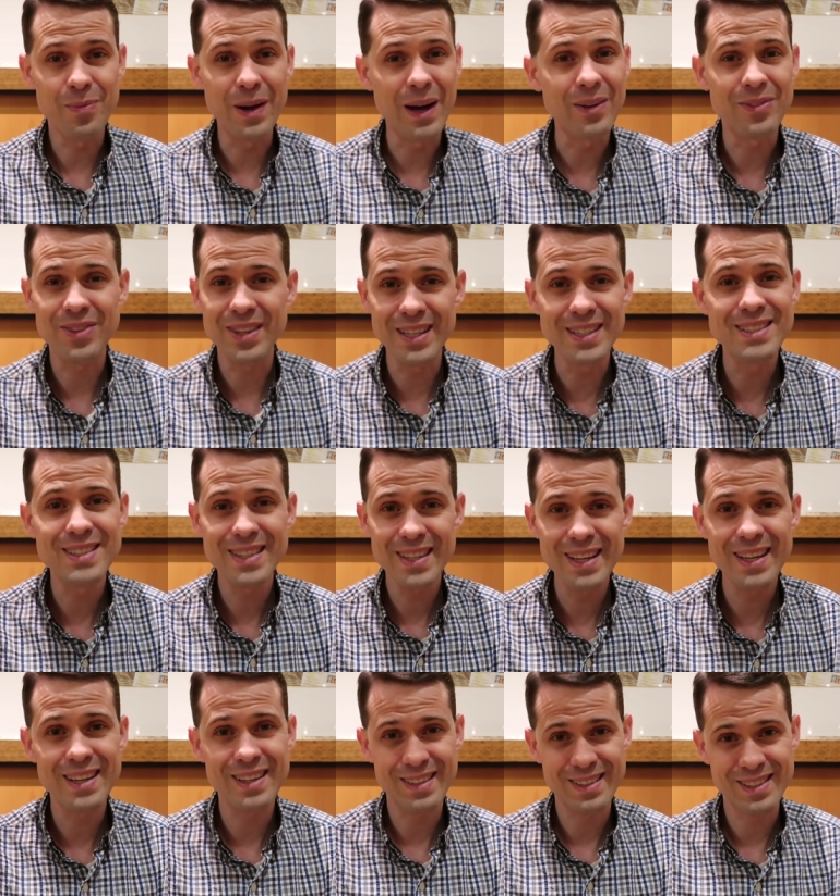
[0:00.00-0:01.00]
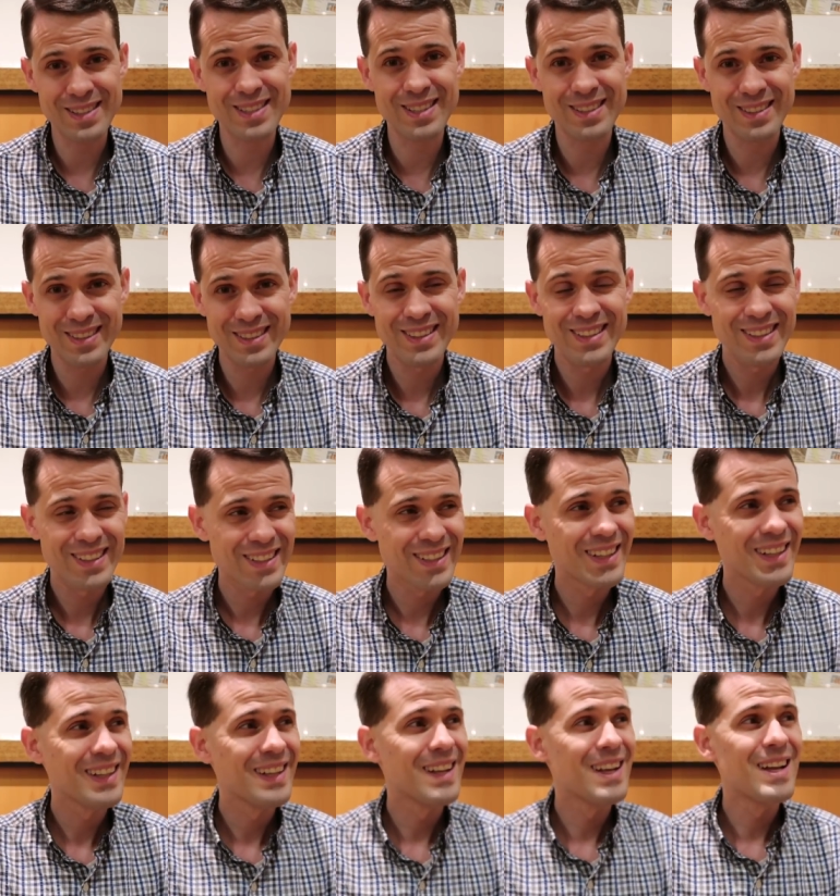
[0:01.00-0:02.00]
about these things.
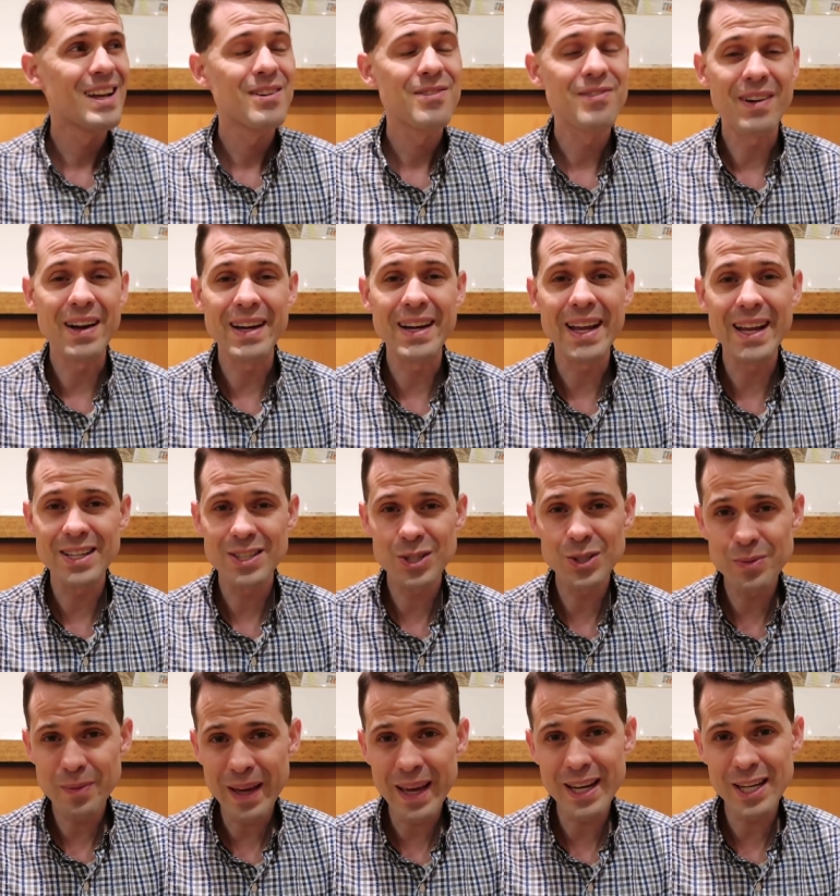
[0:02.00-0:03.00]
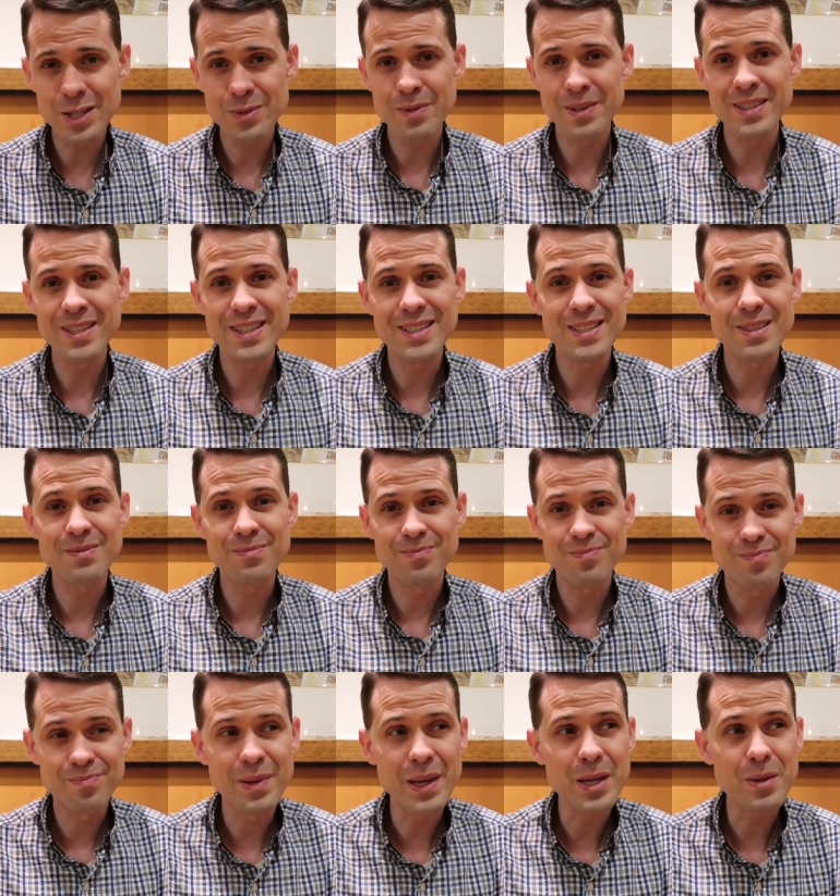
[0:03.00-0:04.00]
Financial management is a
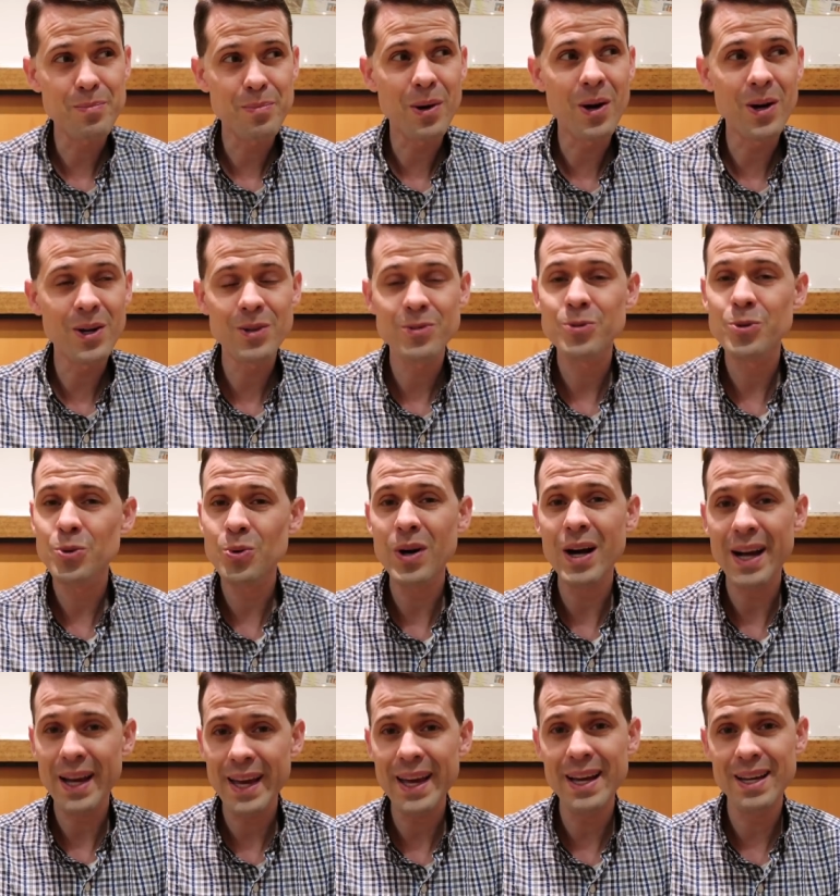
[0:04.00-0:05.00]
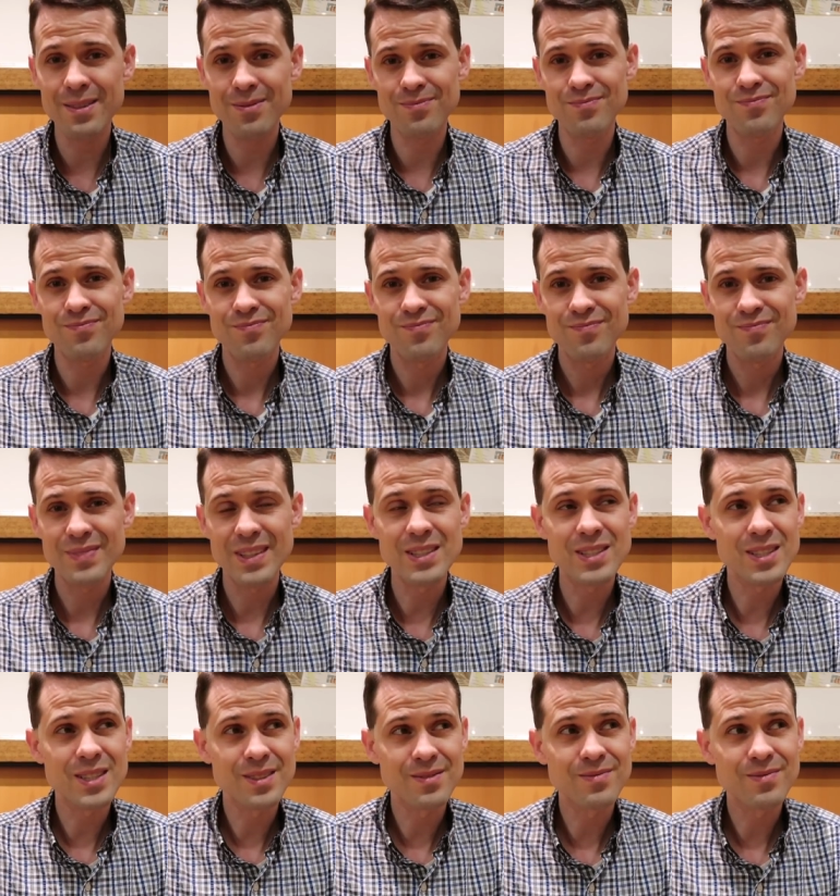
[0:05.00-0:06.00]
big part of who I am.
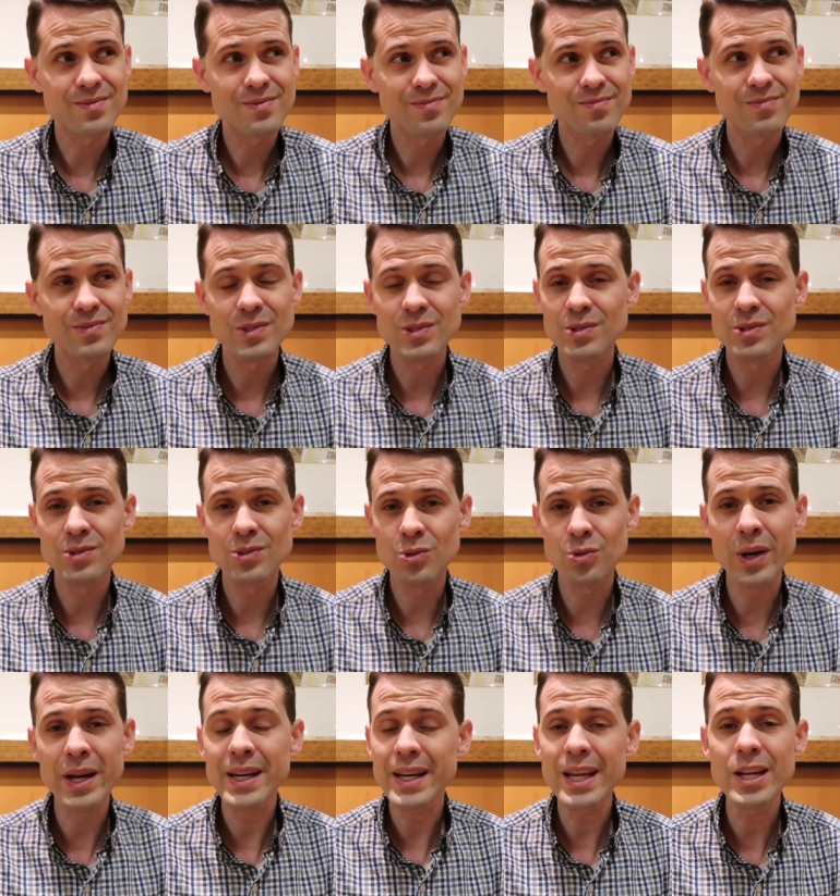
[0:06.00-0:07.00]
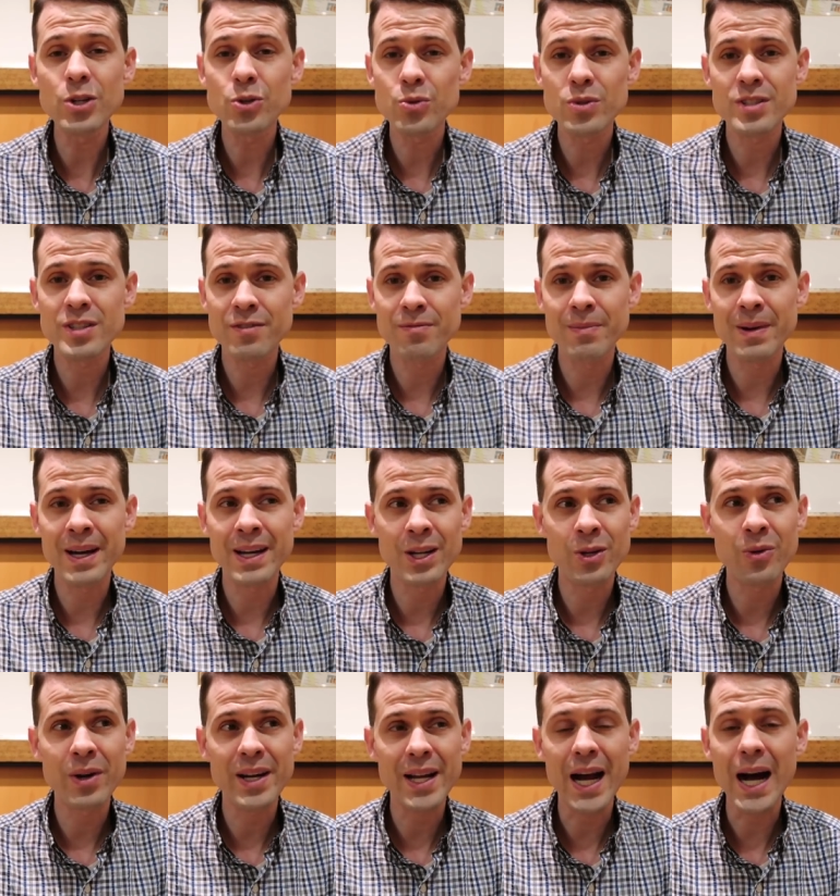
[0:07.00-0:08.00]
It's a great interest of mine, a
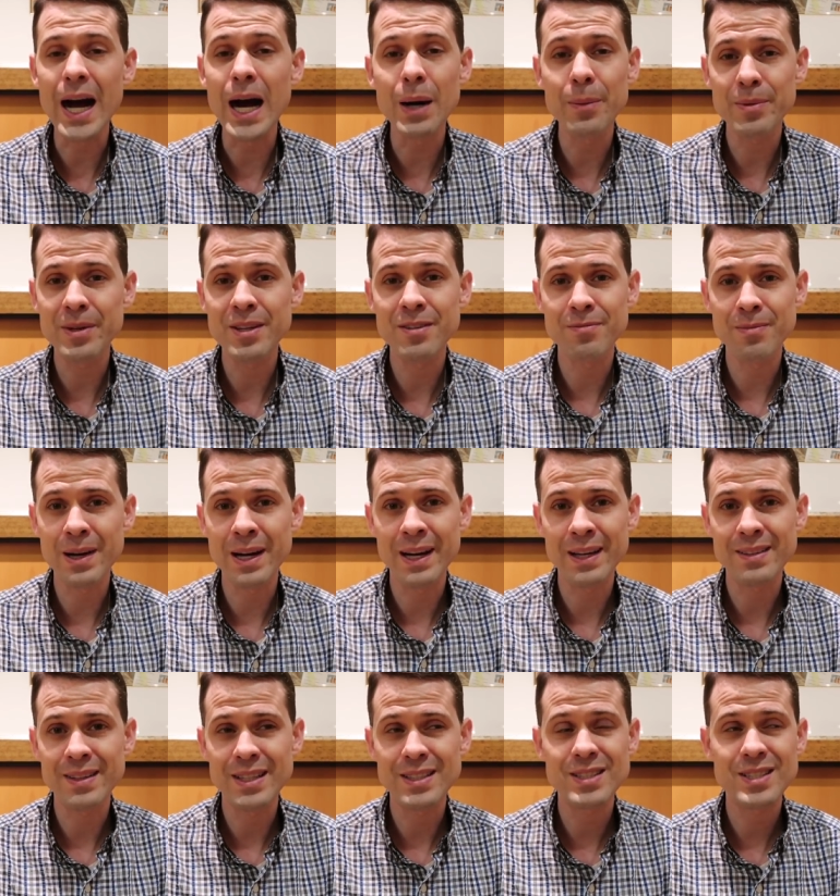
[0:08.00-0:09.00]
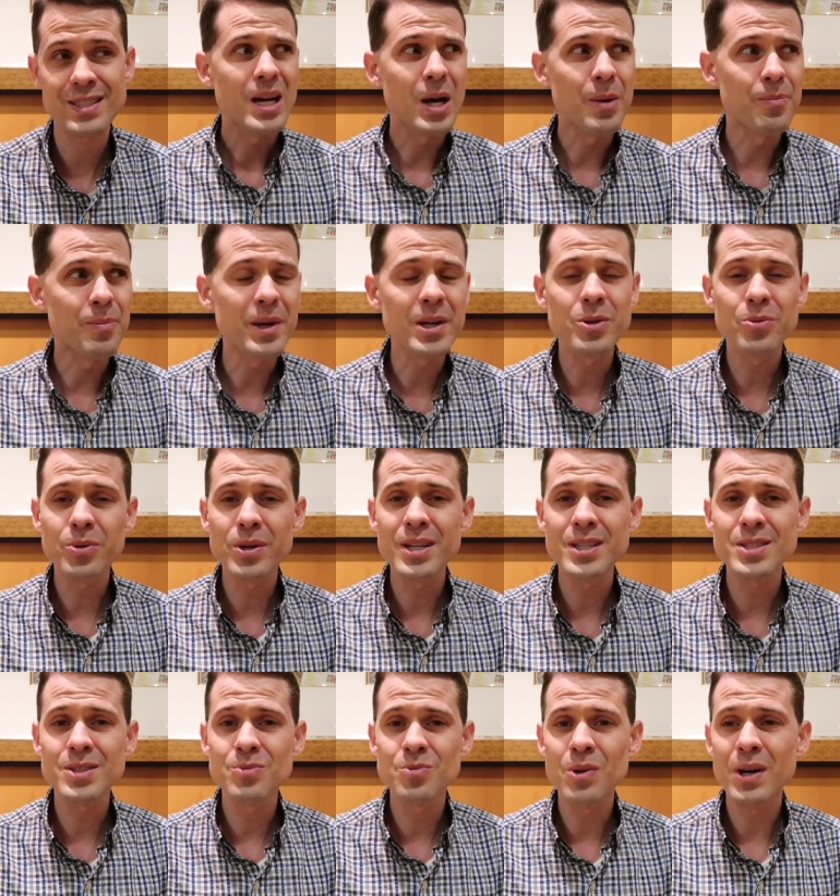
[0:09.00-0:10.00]
great hobby of mine. That's a big
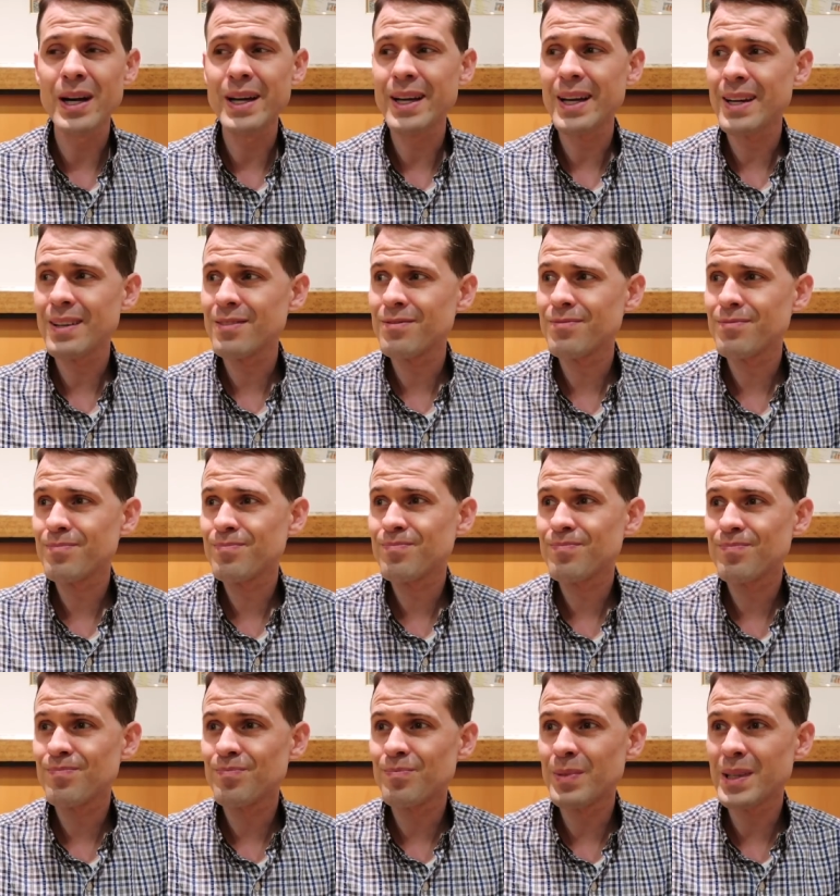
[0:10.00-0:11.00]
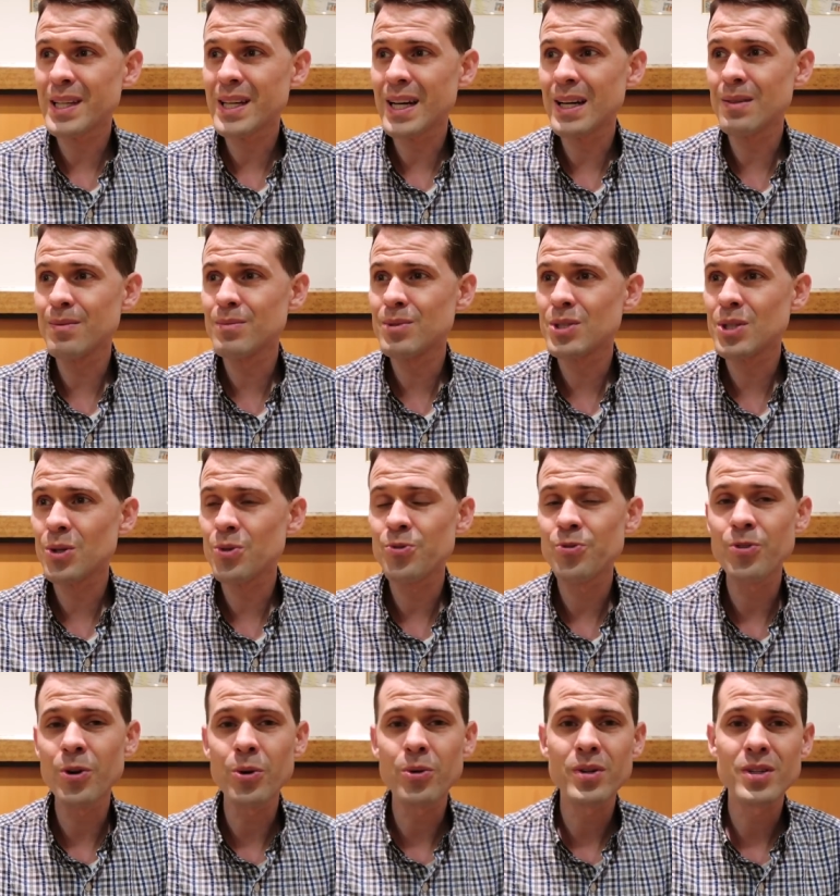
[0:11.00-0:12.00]
reason why I've become so
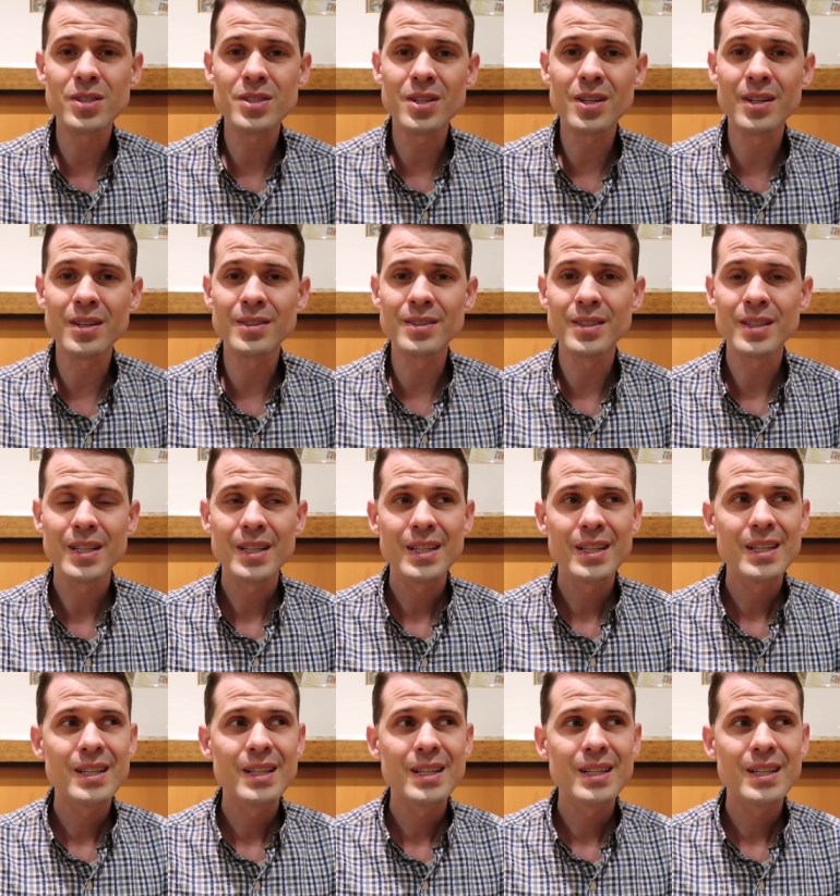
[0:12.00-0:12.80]
focused on